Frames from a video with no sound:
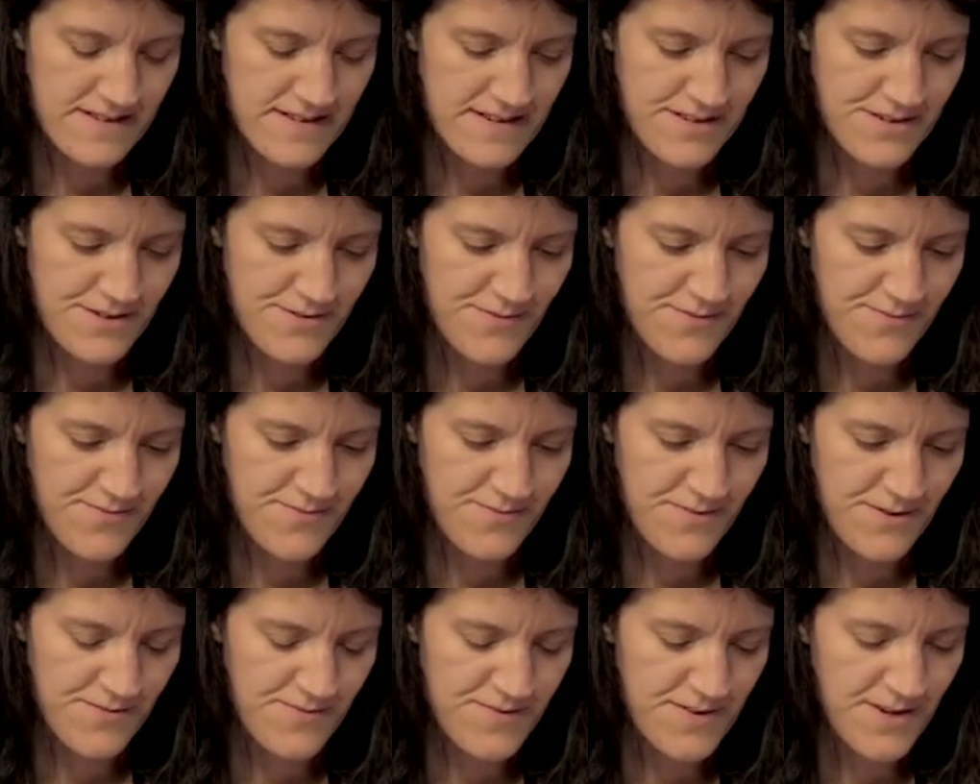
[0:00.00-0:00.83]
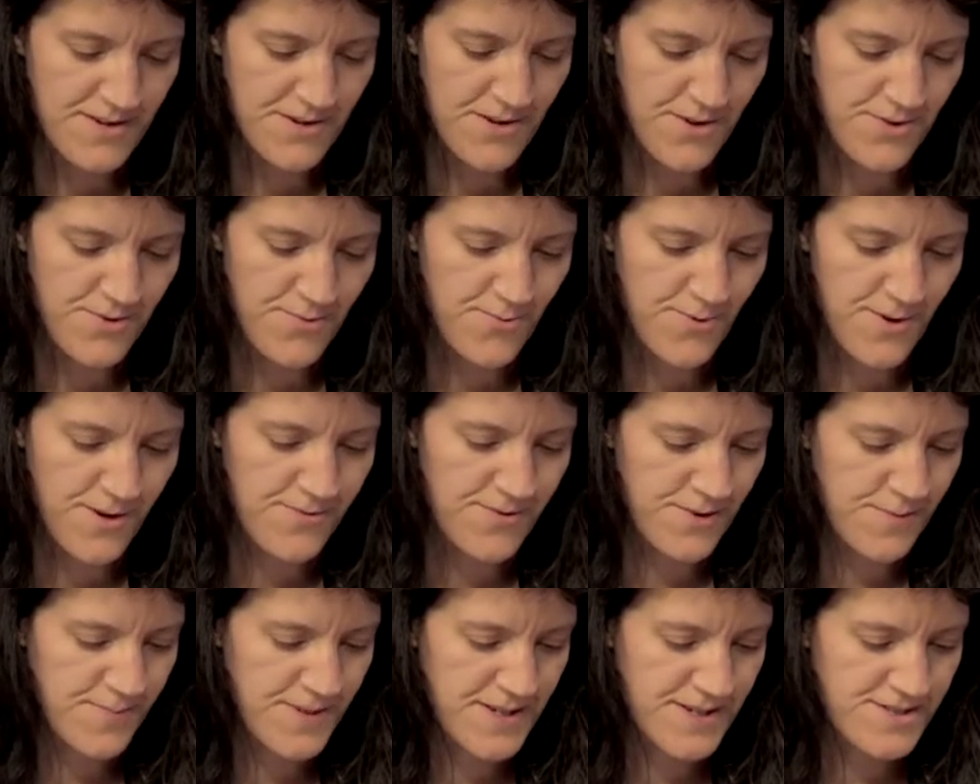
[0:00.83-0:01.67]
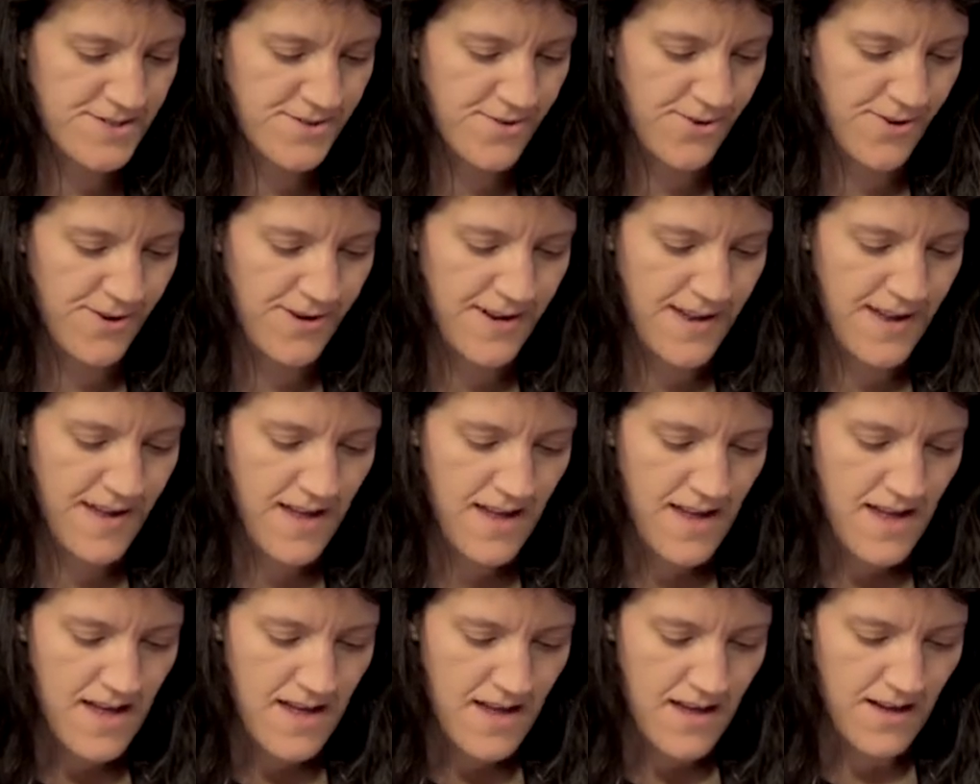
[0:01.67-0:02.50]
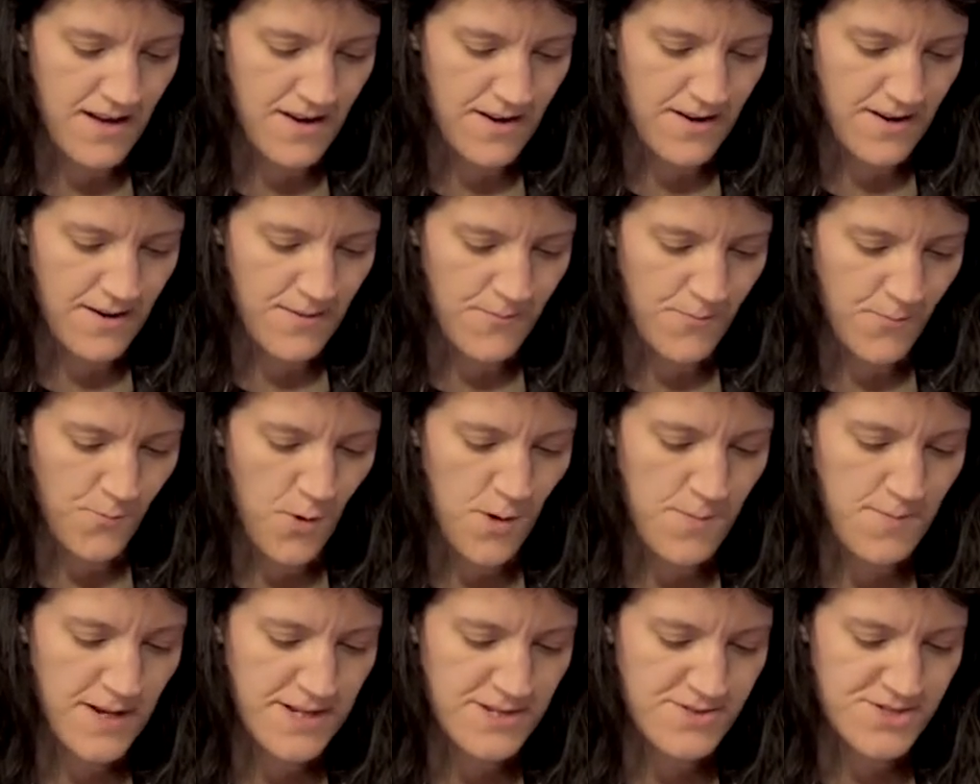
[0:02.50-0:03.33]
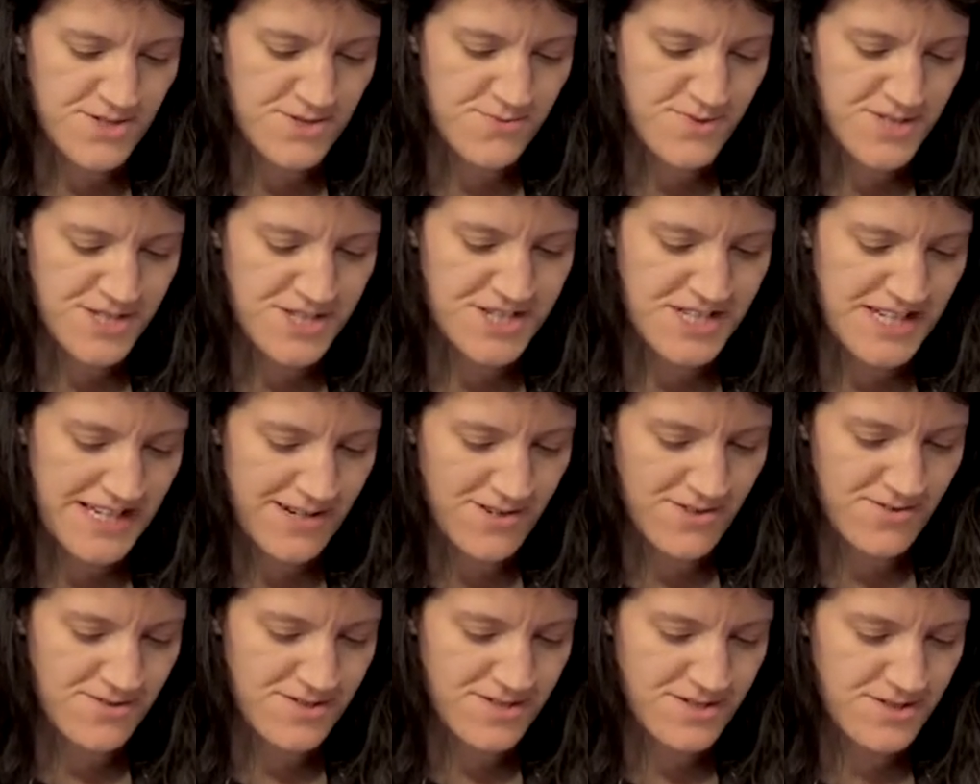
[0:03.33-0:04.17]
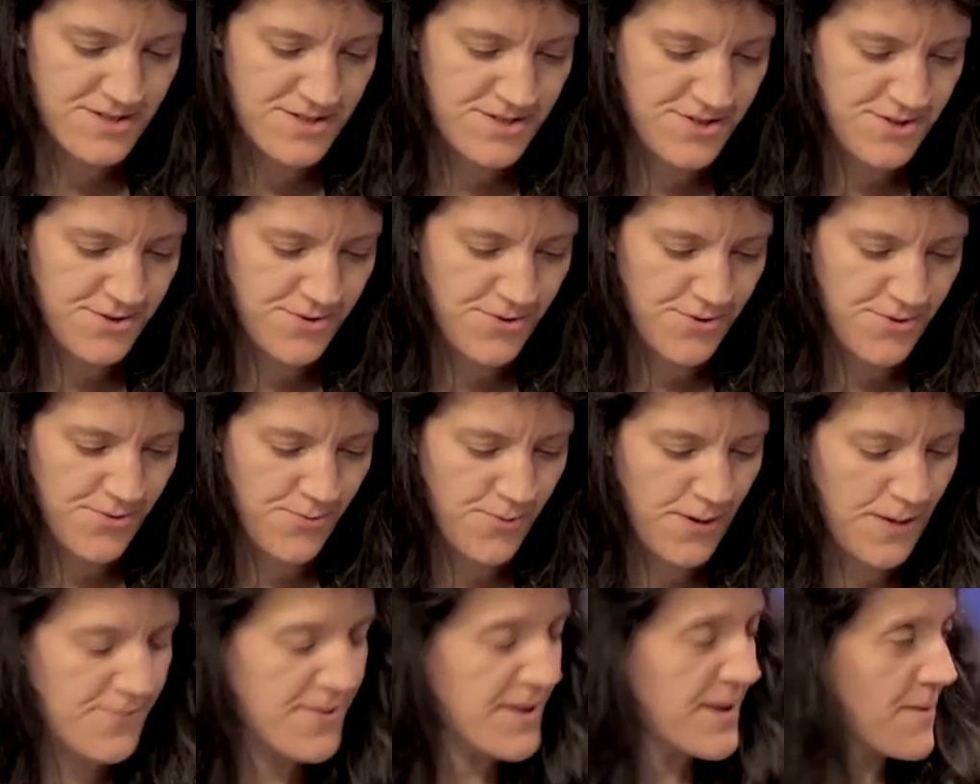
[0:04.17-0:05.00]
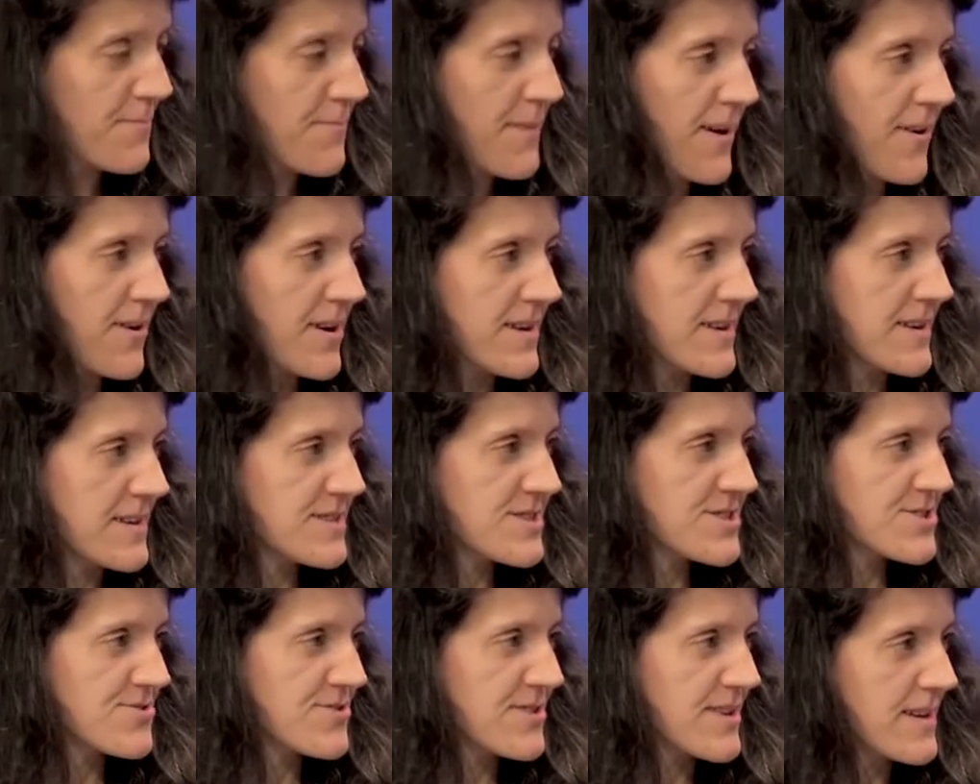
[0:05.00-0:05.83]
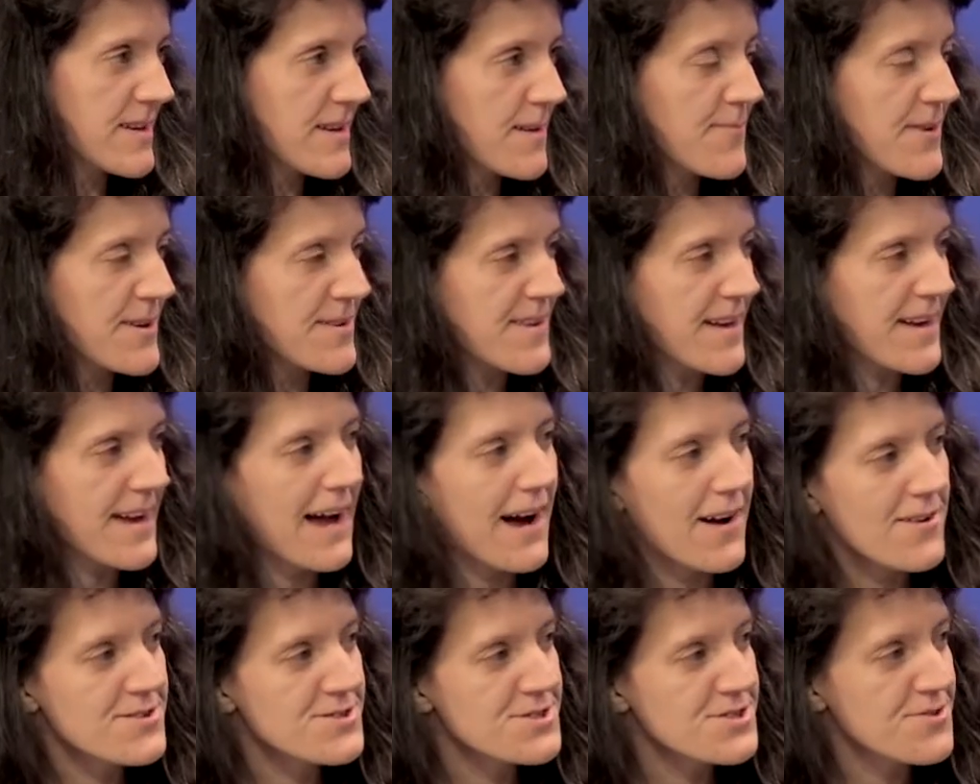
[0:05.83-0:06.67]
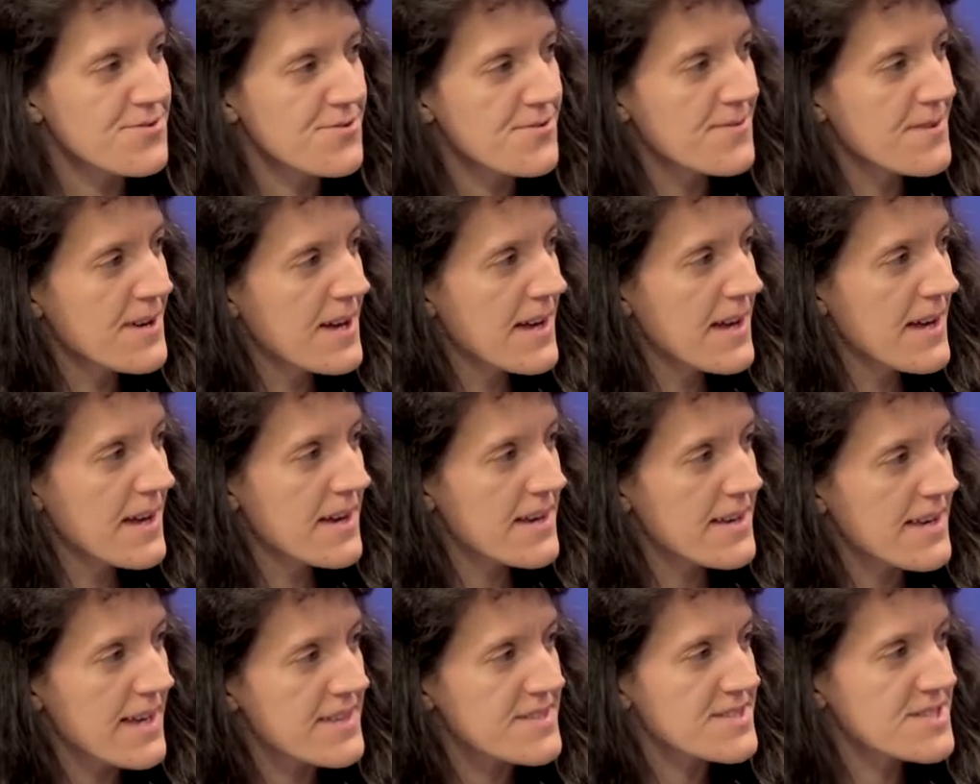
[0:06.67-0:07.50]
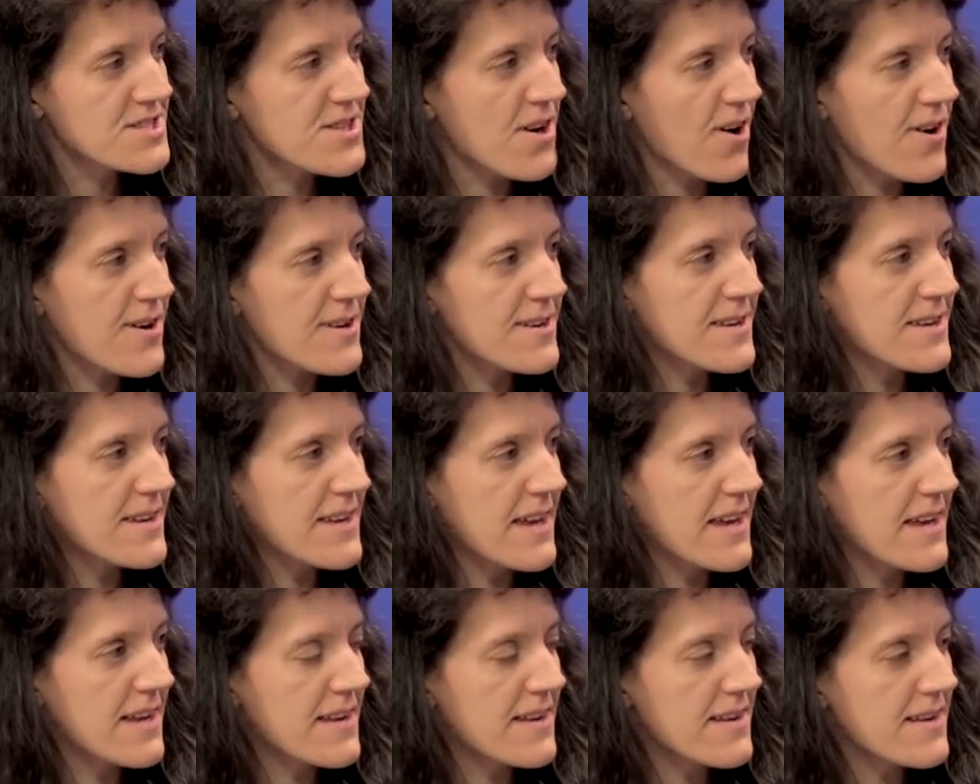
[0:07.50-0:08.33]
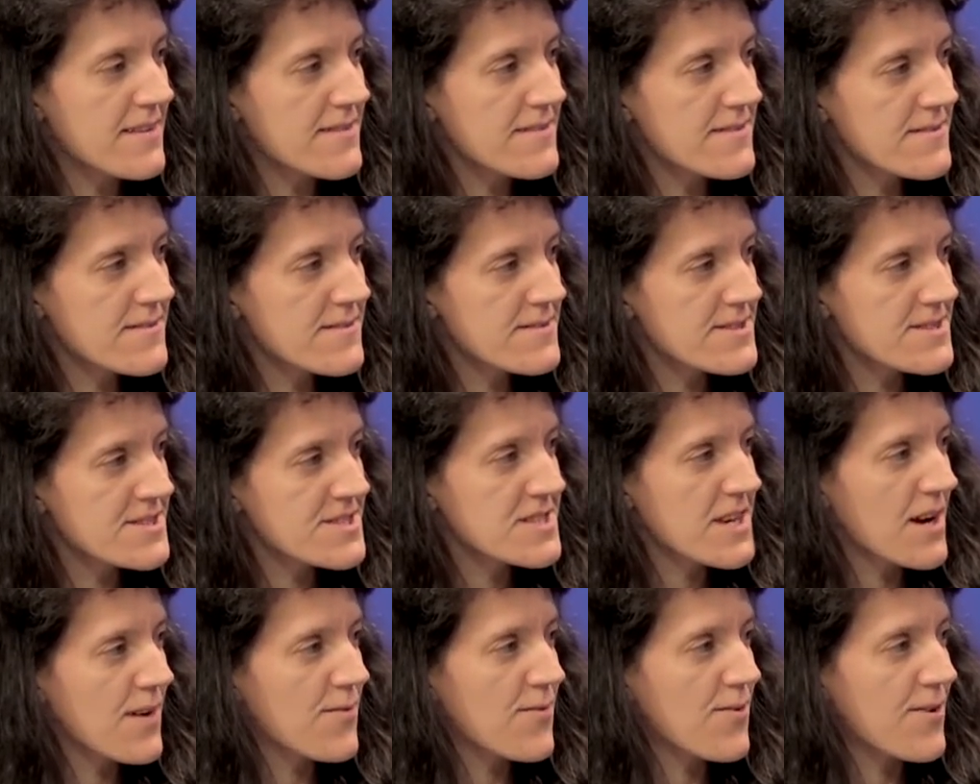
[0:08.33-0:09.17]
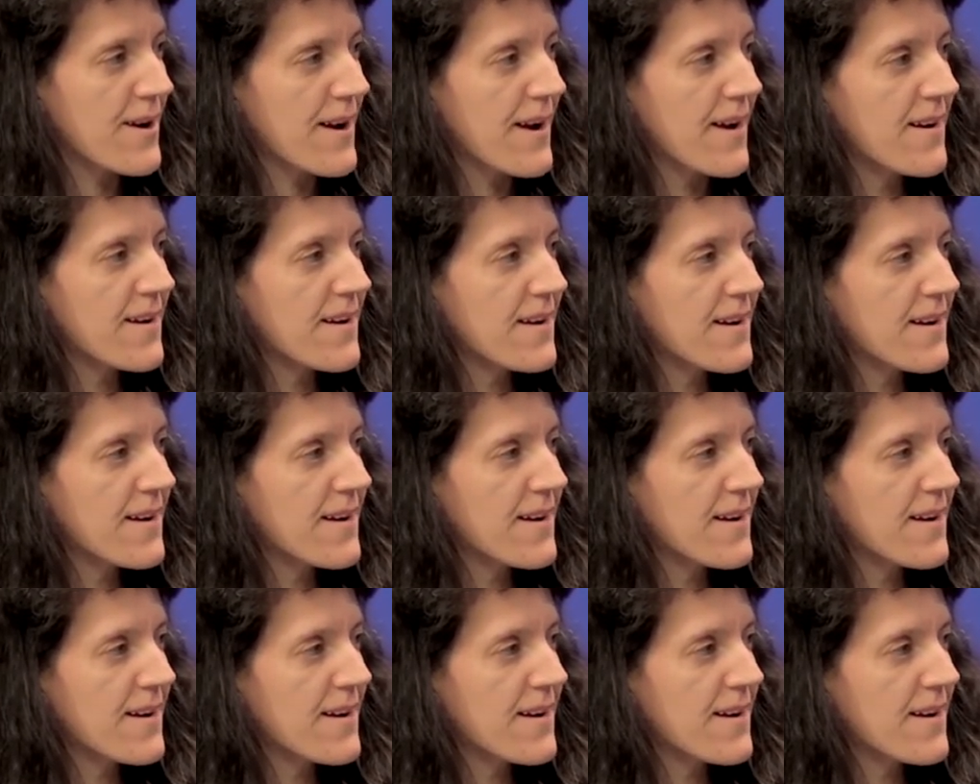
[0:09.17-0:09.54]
and you've, you've done all the work with Peace Corps, um, what made you switch gears to women in American history? I mean, like, how did you get started in discovering?